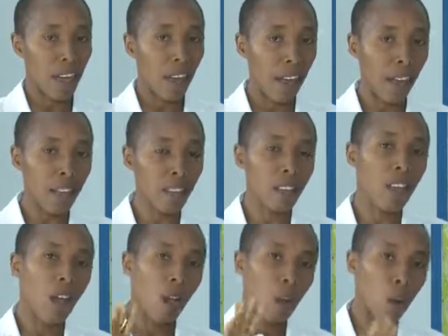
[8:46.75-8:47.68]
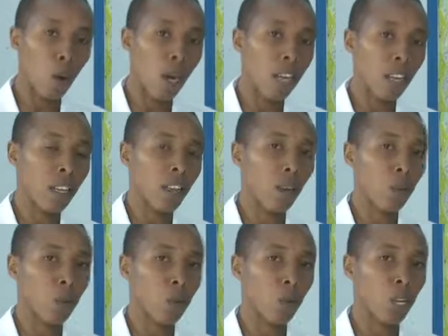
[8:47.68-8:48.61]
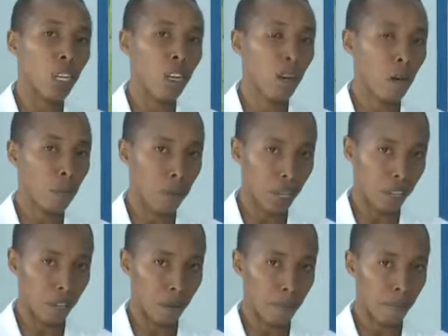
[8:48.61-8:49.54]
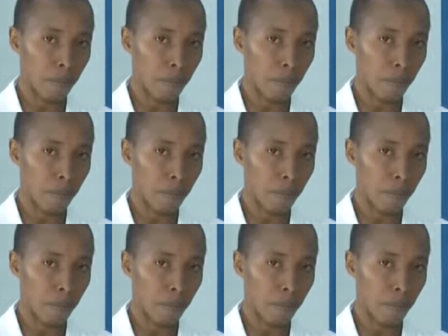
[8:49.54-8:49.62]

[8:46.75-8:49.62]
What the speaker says: hence lowering the osmotic pressure.